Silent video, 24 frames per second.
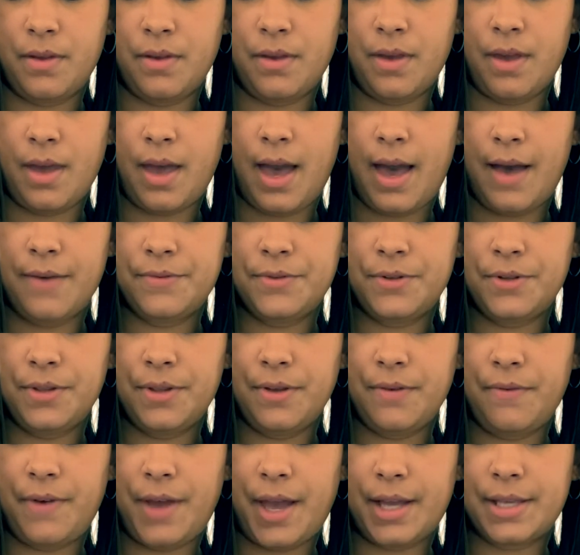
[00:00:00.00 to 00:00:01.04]
After
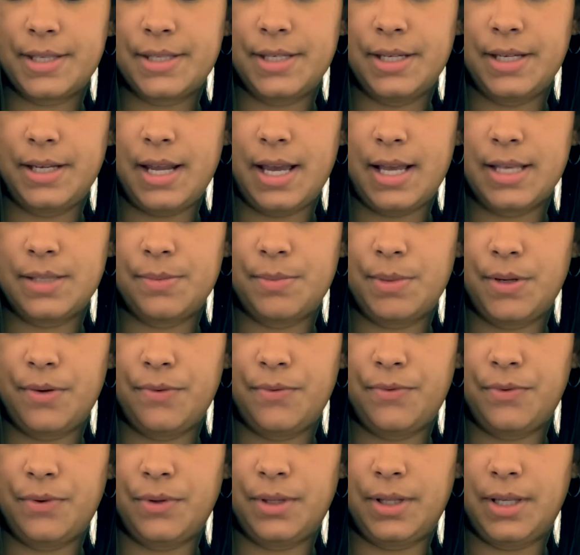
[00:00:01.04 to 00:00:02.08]
the vaccine has been
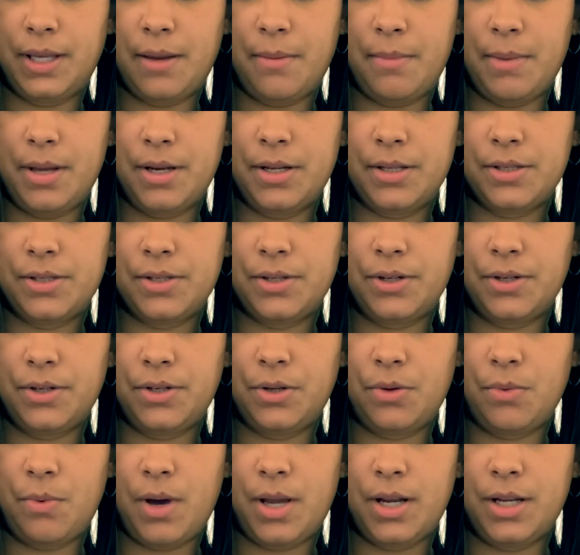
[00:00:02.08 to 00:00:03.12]
fully administered,
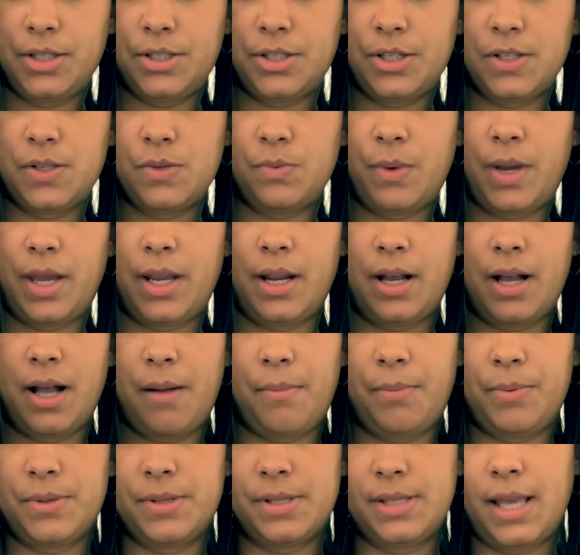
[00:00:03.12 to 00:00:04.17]
you want to just wait a
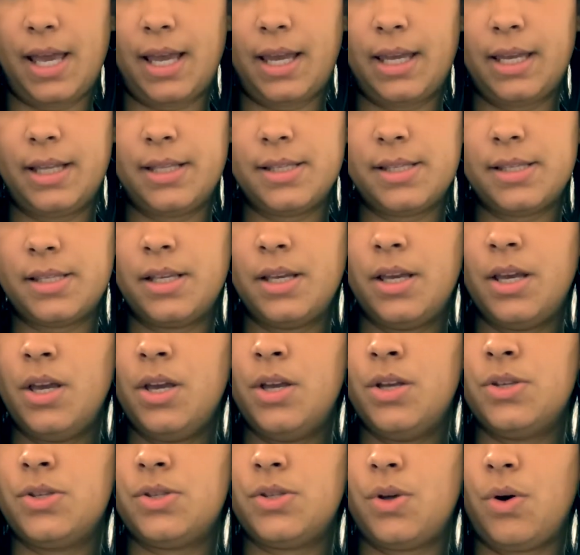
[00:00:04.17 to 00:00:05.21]
couple seconds.
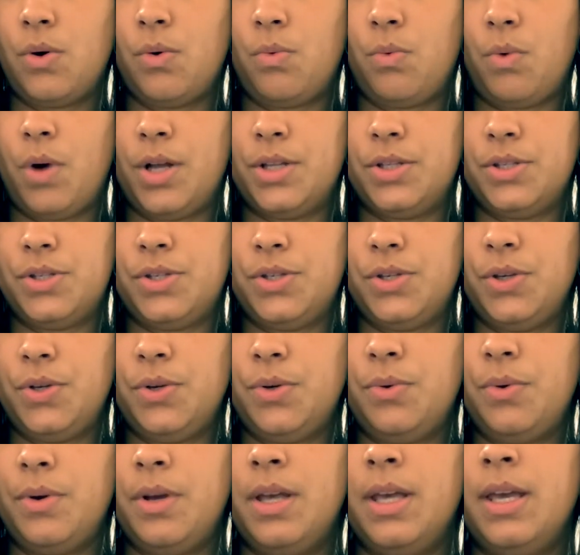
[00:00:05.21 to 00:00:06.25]
So 1,
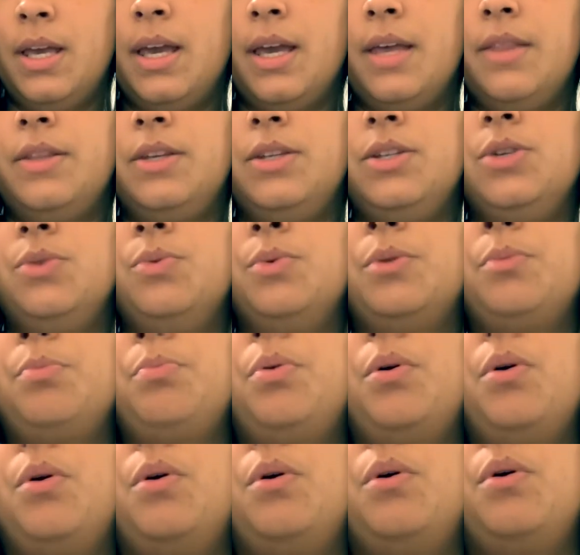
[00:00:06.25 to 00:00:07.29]
2, and then you would
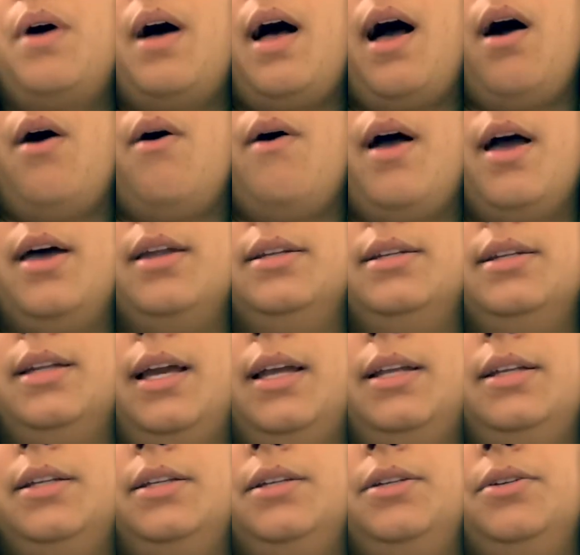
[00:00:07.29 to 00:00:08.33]
pull out at a
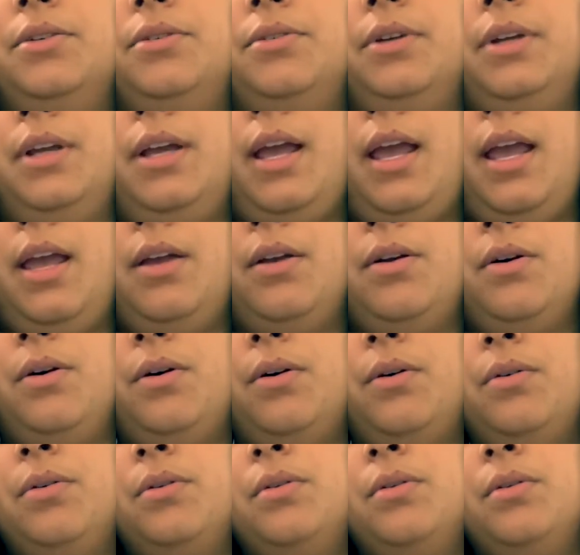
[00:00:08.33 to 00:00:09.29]
90-degree angle.